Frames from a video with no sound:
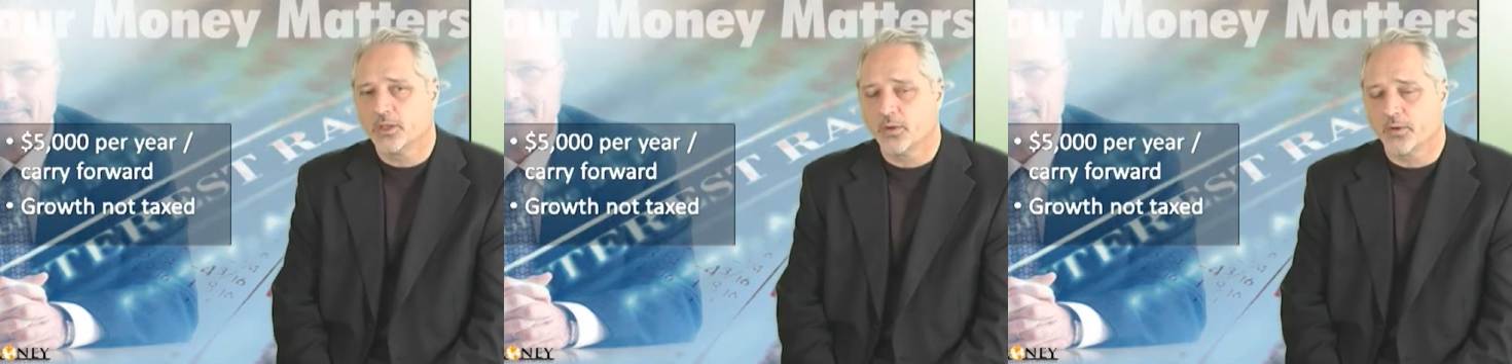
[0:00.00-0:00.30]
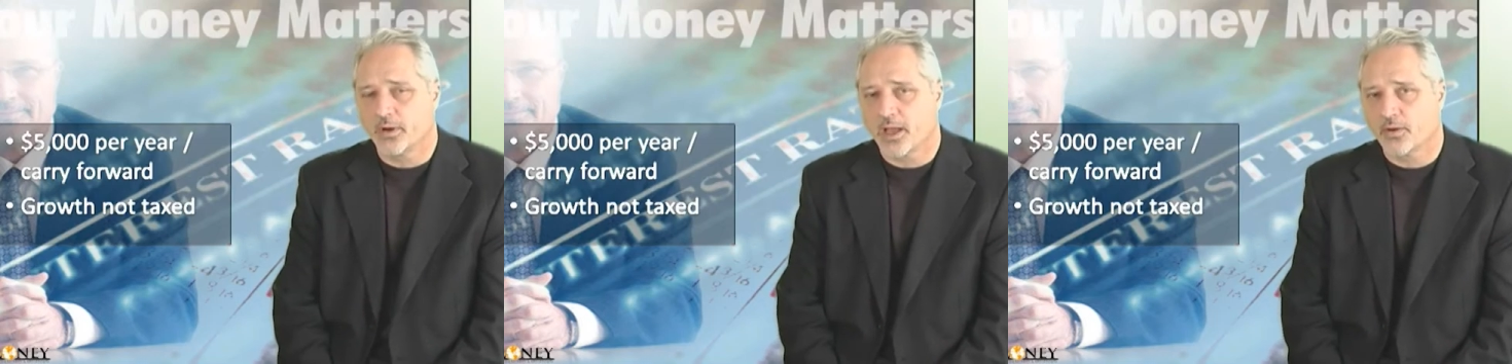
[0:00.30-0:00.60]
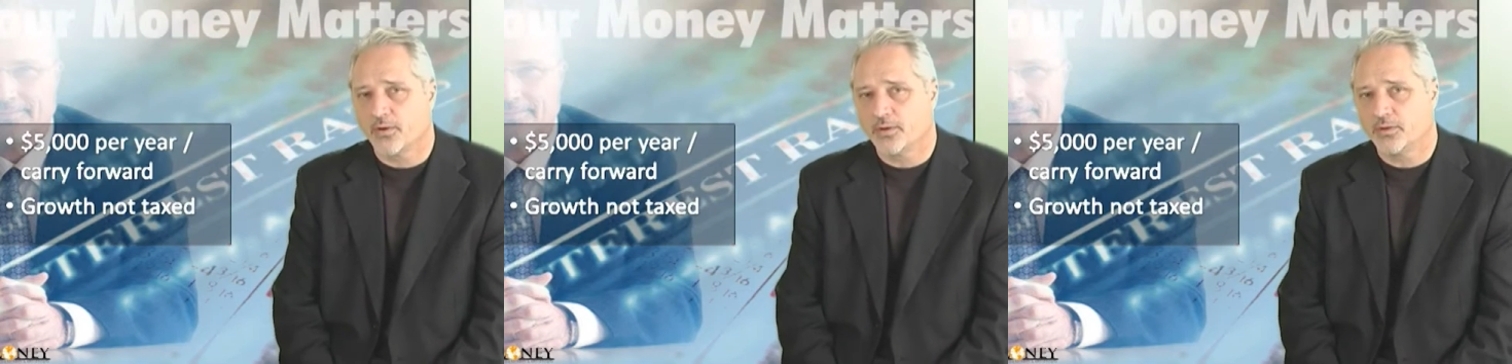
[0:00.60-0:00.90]
you are
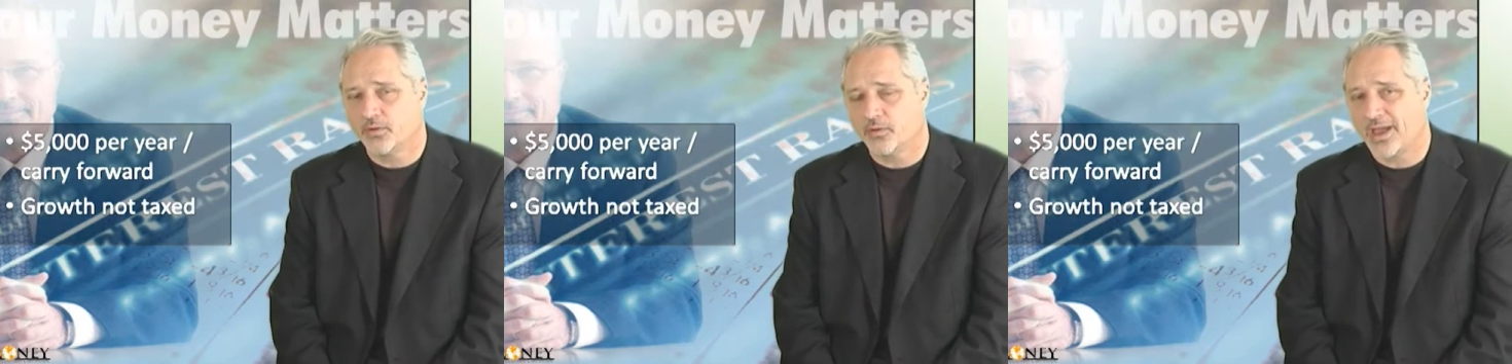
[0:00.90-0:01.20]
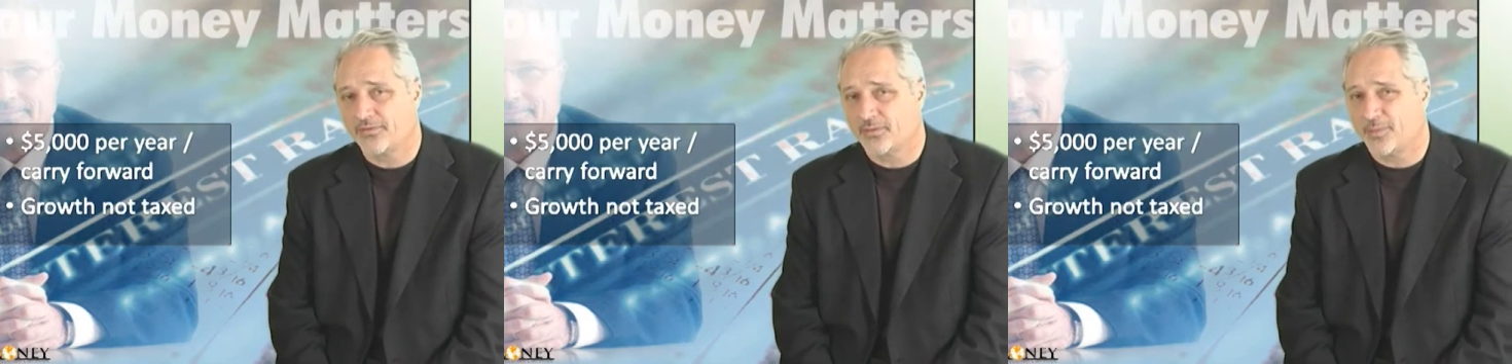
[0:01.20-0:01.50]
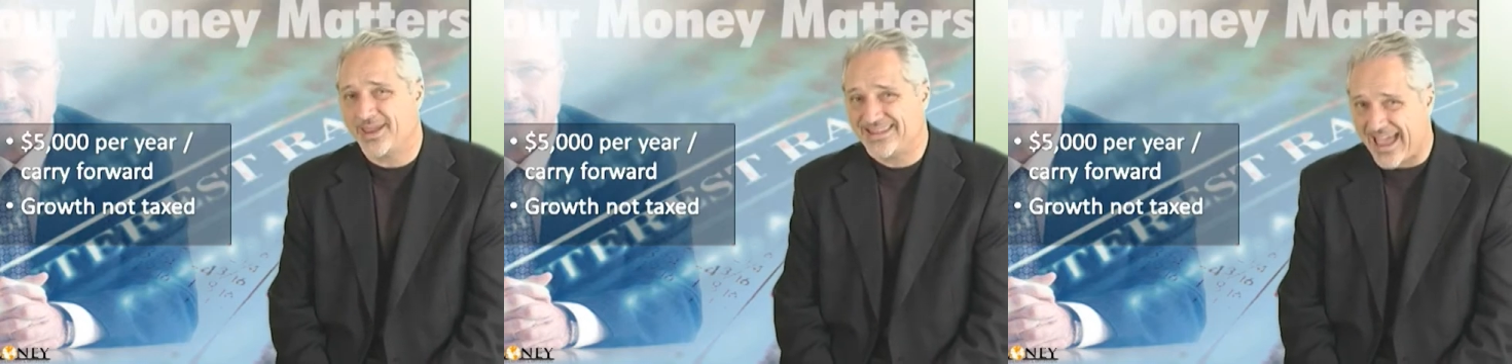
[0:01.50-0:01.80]
not going to have to
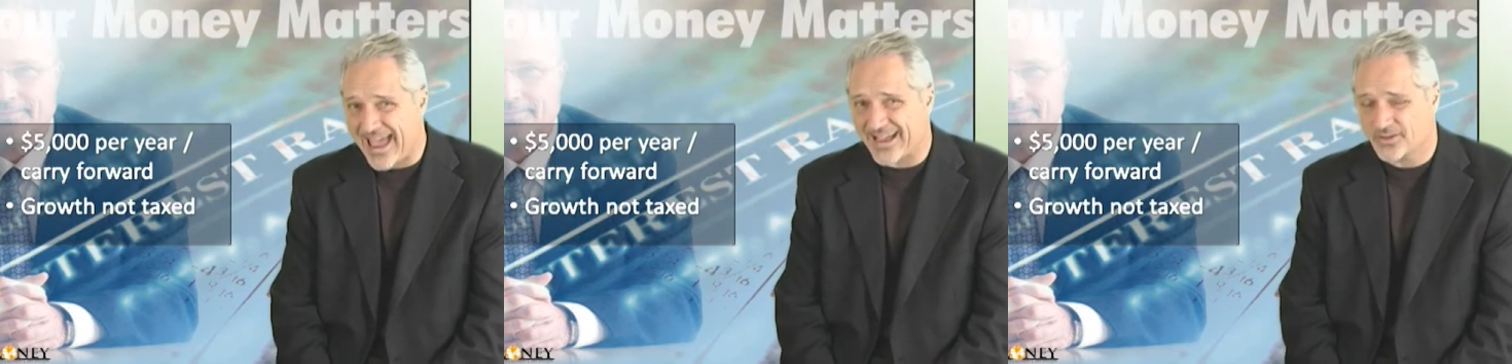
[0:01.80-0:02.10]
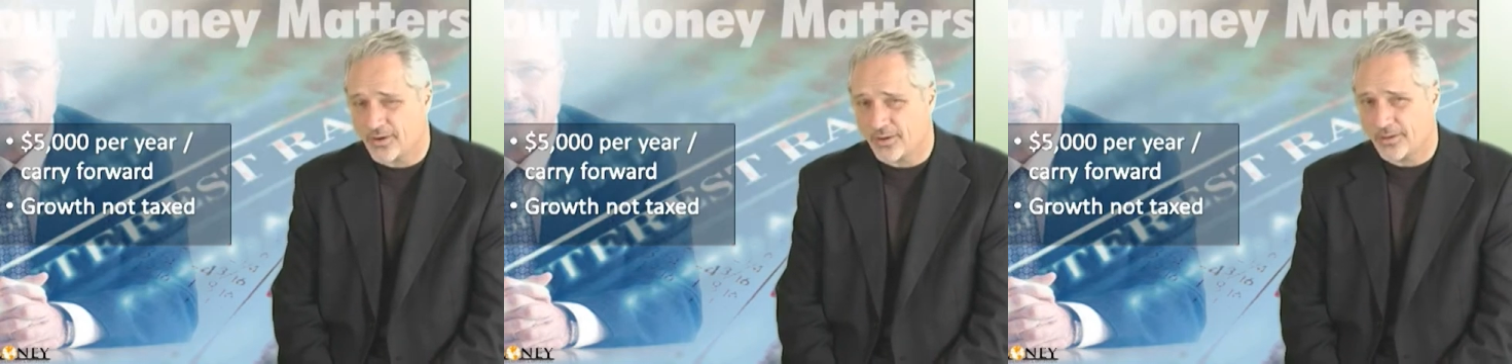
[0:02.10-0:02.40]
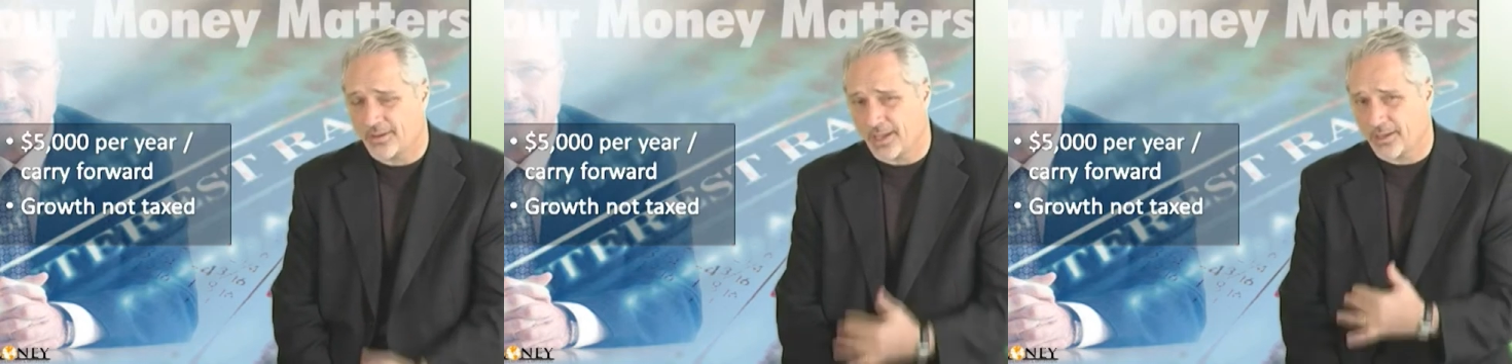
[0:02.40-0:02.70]
pay tax on
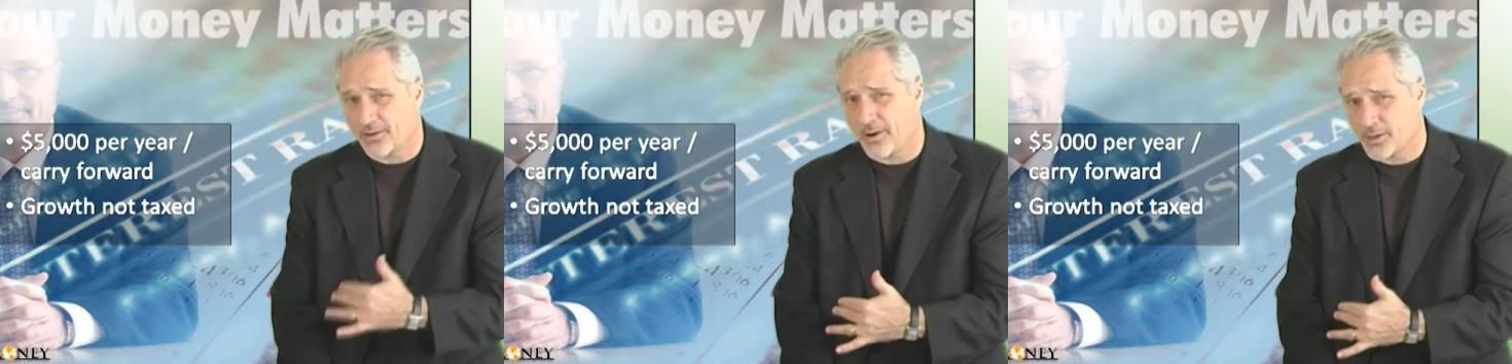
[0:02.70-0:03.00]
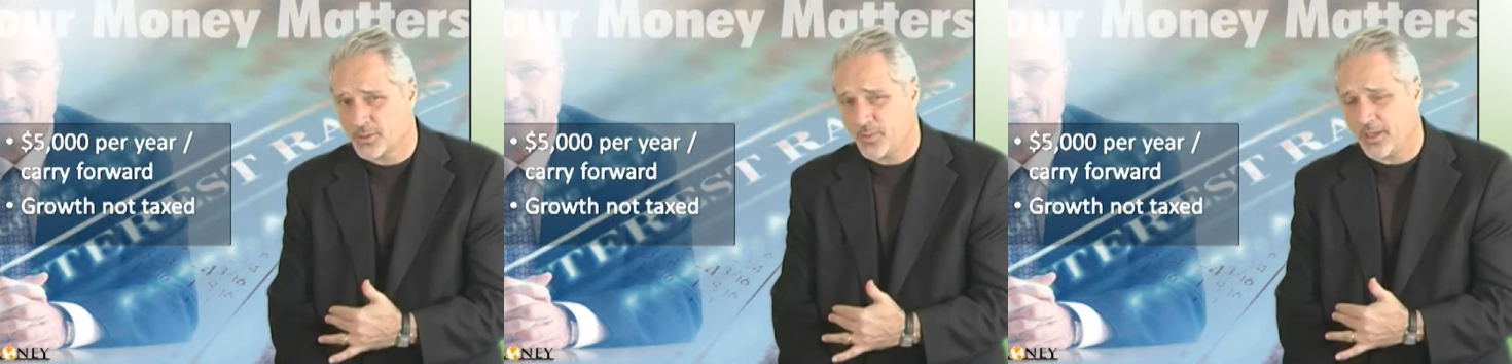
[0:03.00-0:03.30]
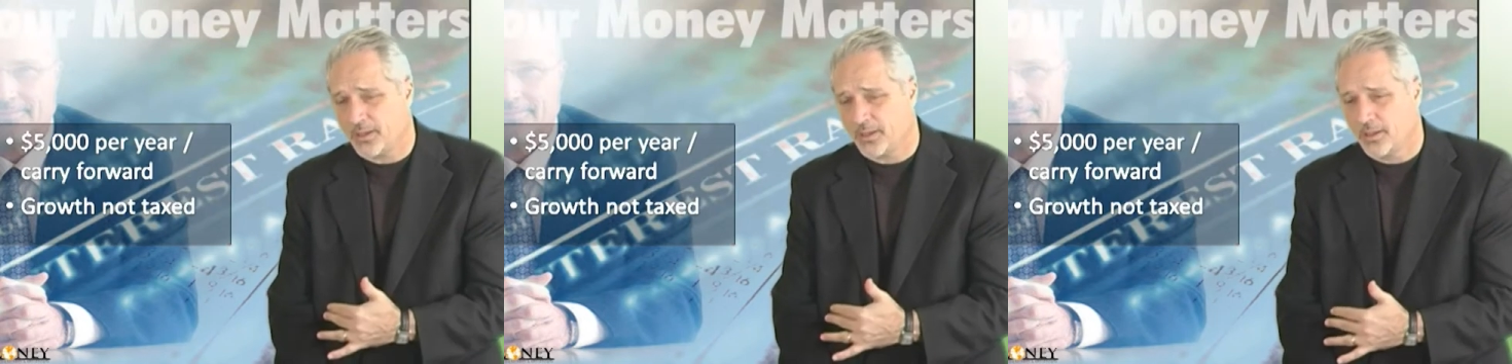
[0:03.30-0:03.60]
it like an
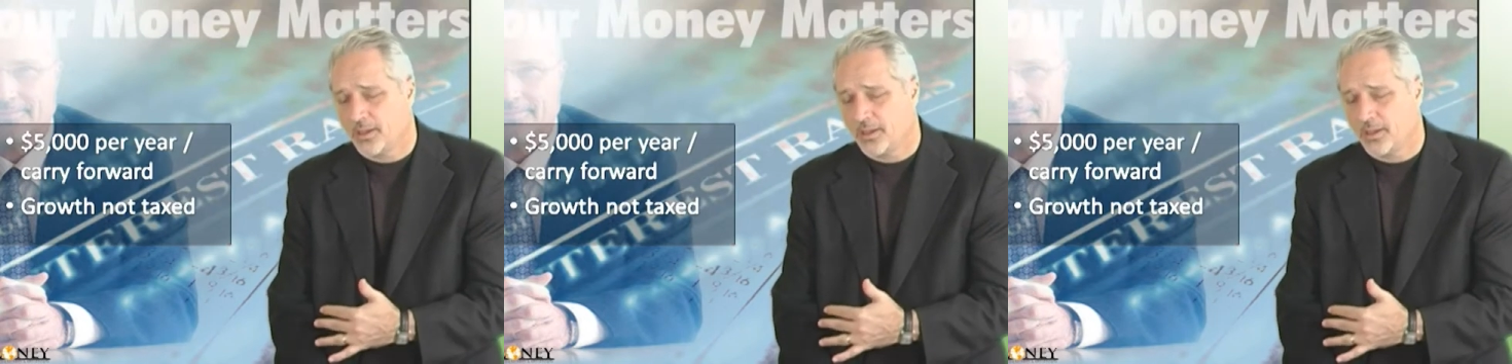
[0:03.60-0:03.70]
RRSP.